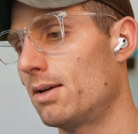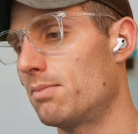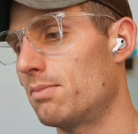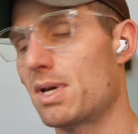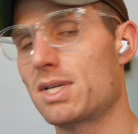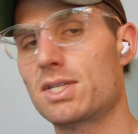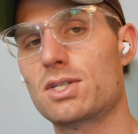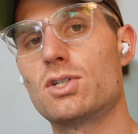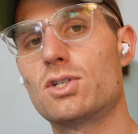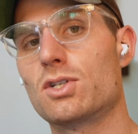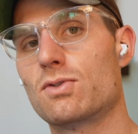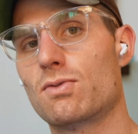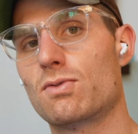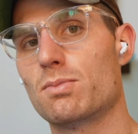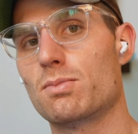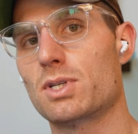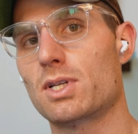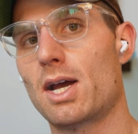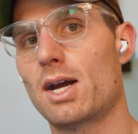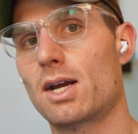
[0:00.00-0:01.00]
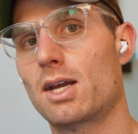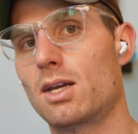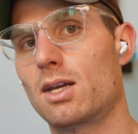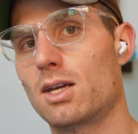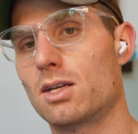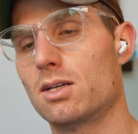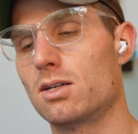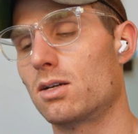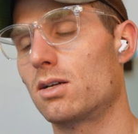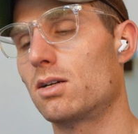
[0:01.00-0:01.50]
messages from Slack, it
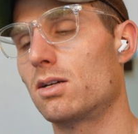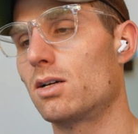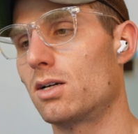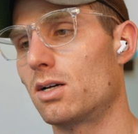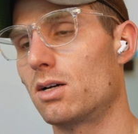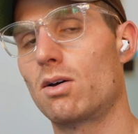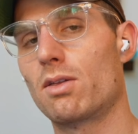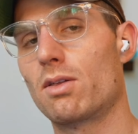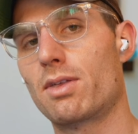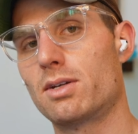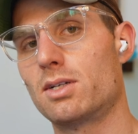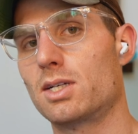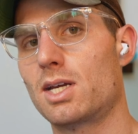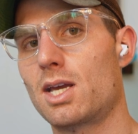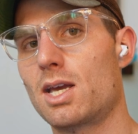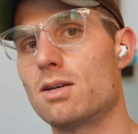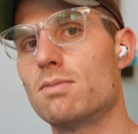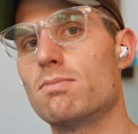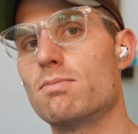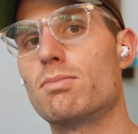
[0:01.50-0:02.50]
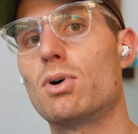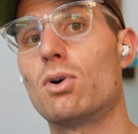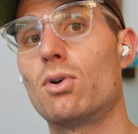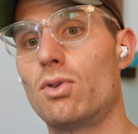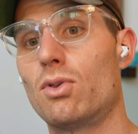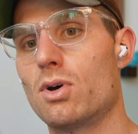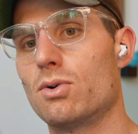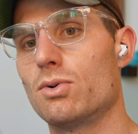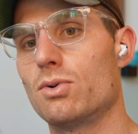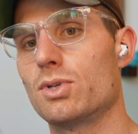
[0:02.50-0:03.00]
can uh, authenticate and
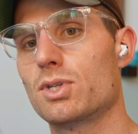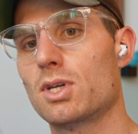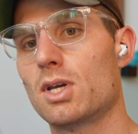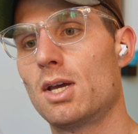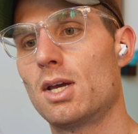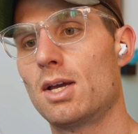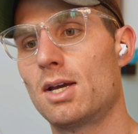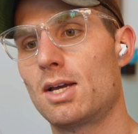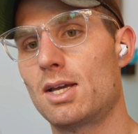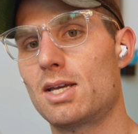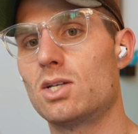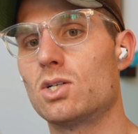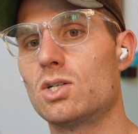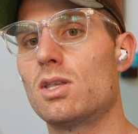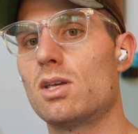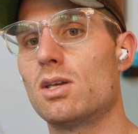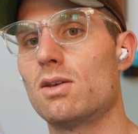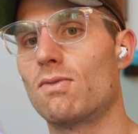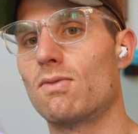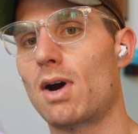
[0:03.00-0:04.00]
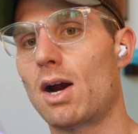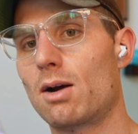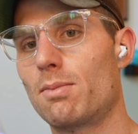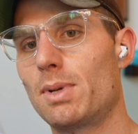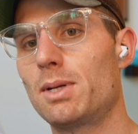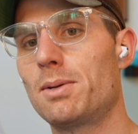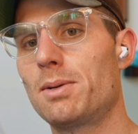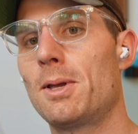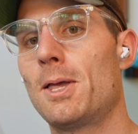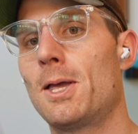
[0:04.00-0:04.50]
pull those into the
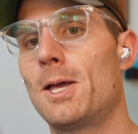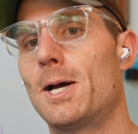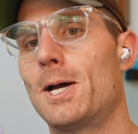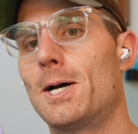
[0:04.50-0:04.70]
environment.